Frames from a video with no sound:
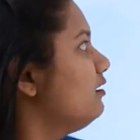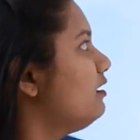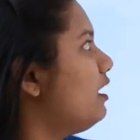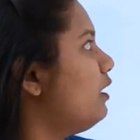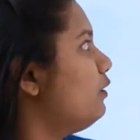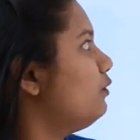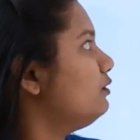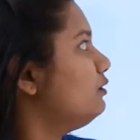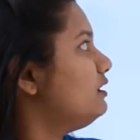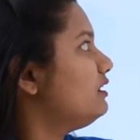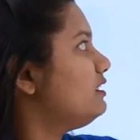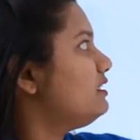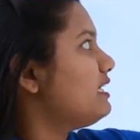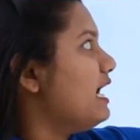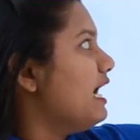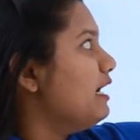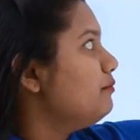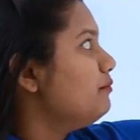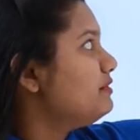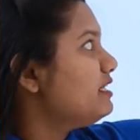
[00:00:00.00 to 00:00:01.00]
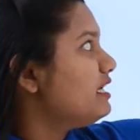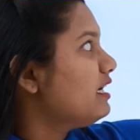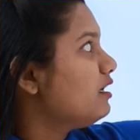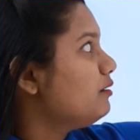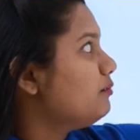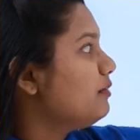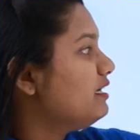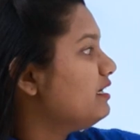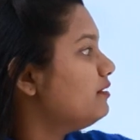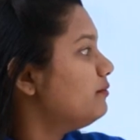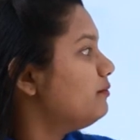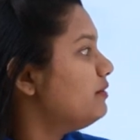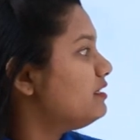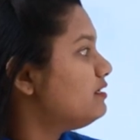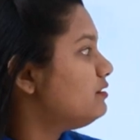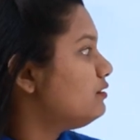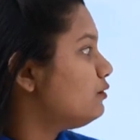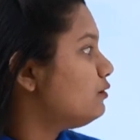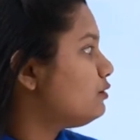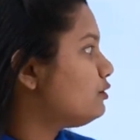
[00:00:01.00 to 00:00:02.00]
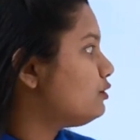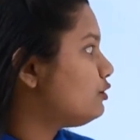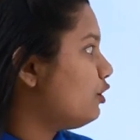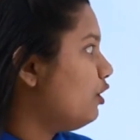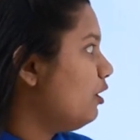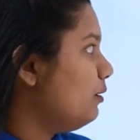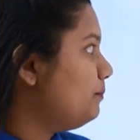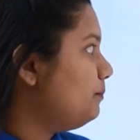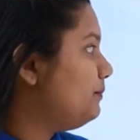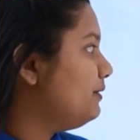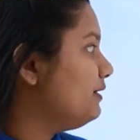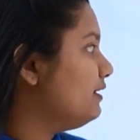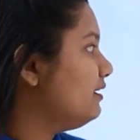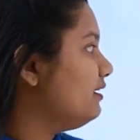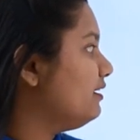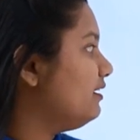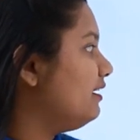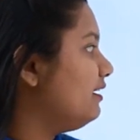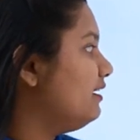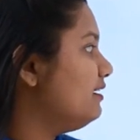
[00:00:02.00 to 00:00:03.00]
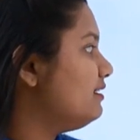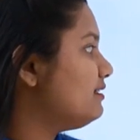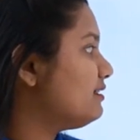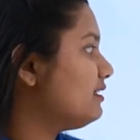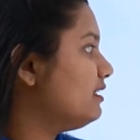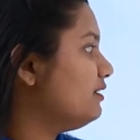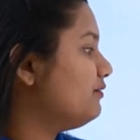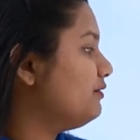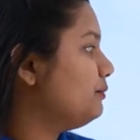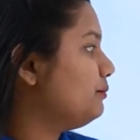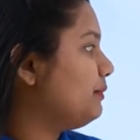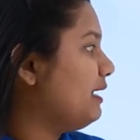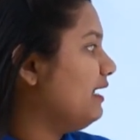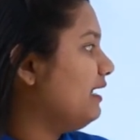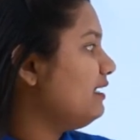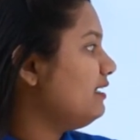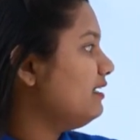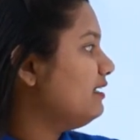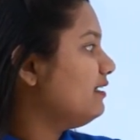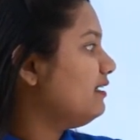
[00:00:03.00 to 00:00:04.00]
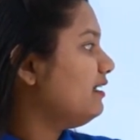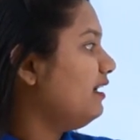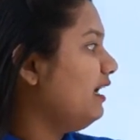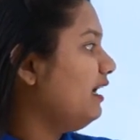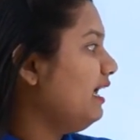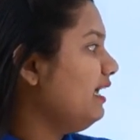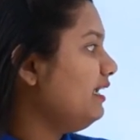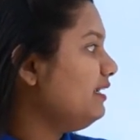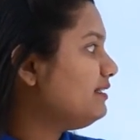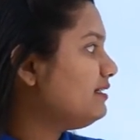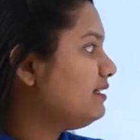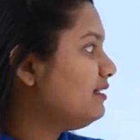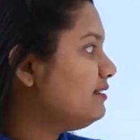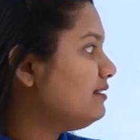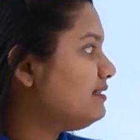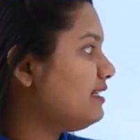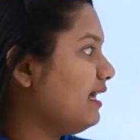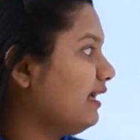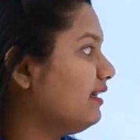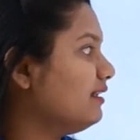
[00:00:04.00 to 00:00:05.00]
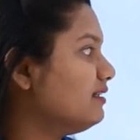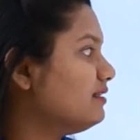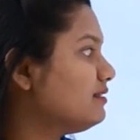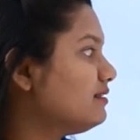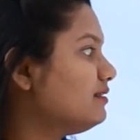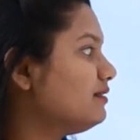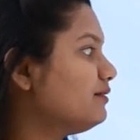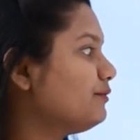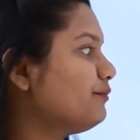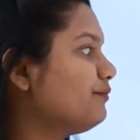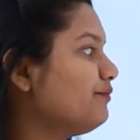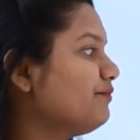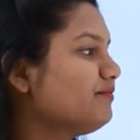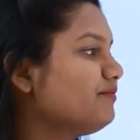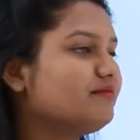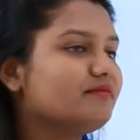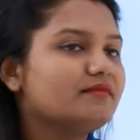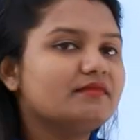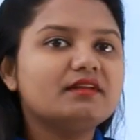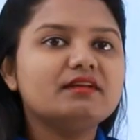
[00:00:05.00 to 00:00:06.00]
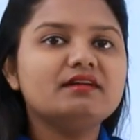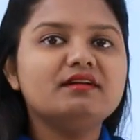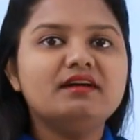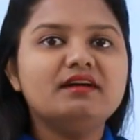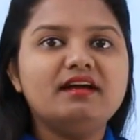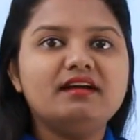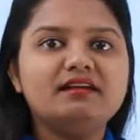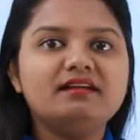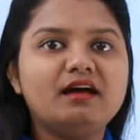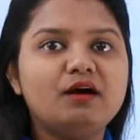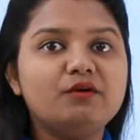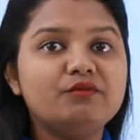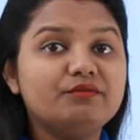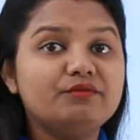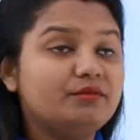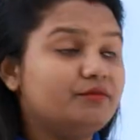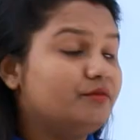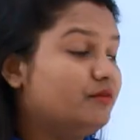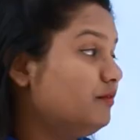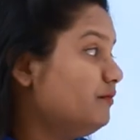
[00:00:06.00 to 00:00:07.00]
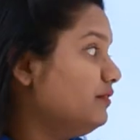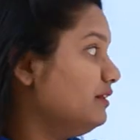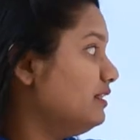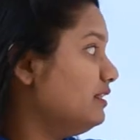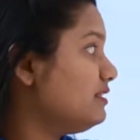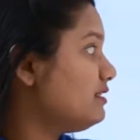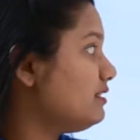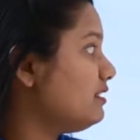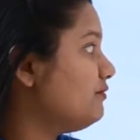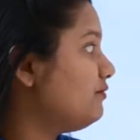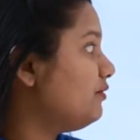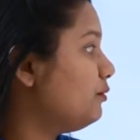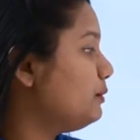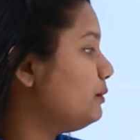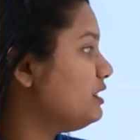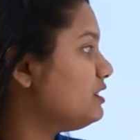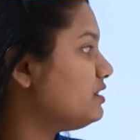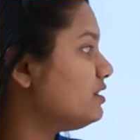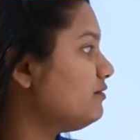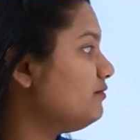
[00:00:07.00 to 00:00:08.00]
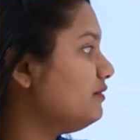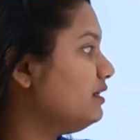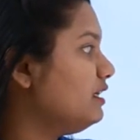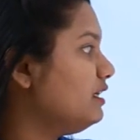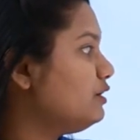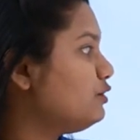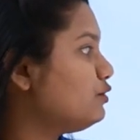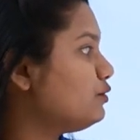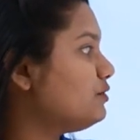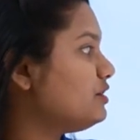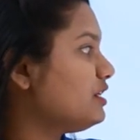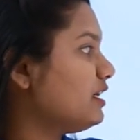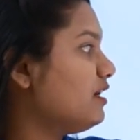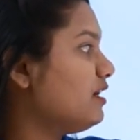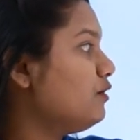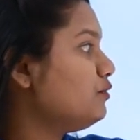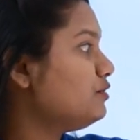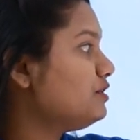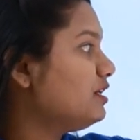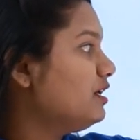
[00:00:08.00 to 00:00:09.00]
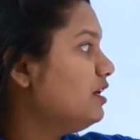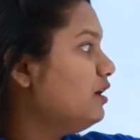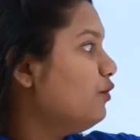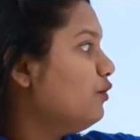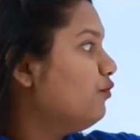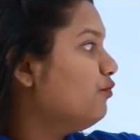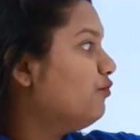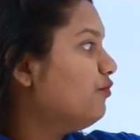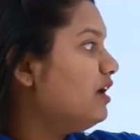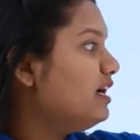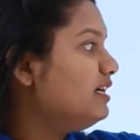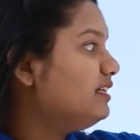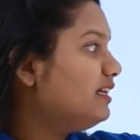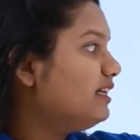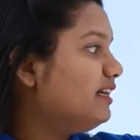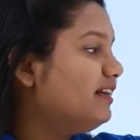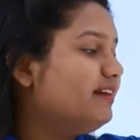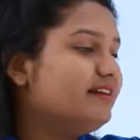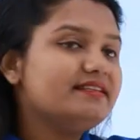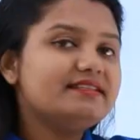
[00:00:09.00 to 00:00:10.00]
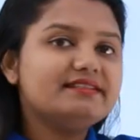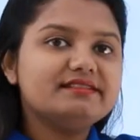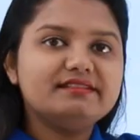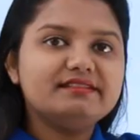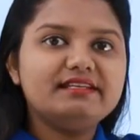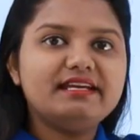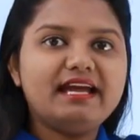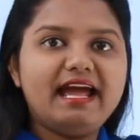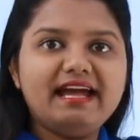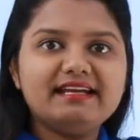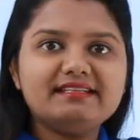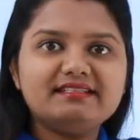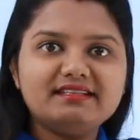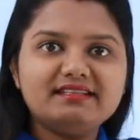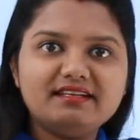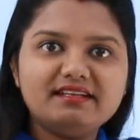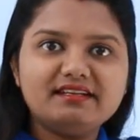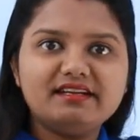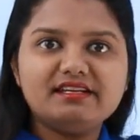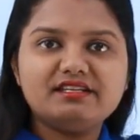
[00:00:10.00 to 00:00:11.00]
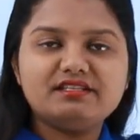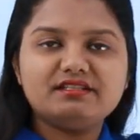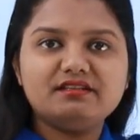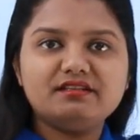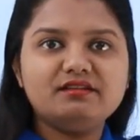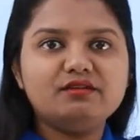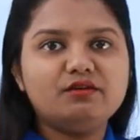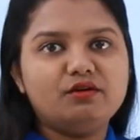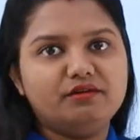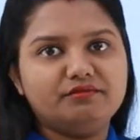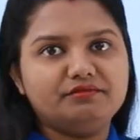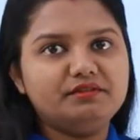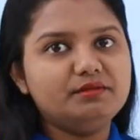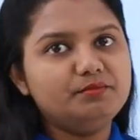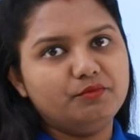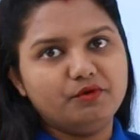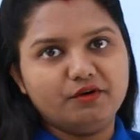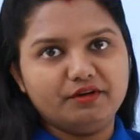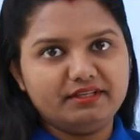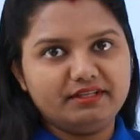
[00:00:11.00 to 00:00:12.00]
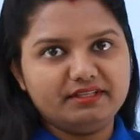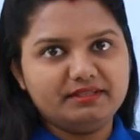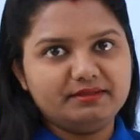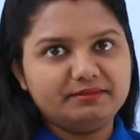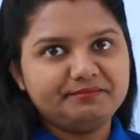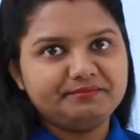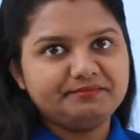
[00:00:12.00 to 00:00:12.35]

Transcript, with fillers: Now the time taken by the bus to stop is given by 8 seconds. Now uh, with this information we need to check out what is the acceleration of the body.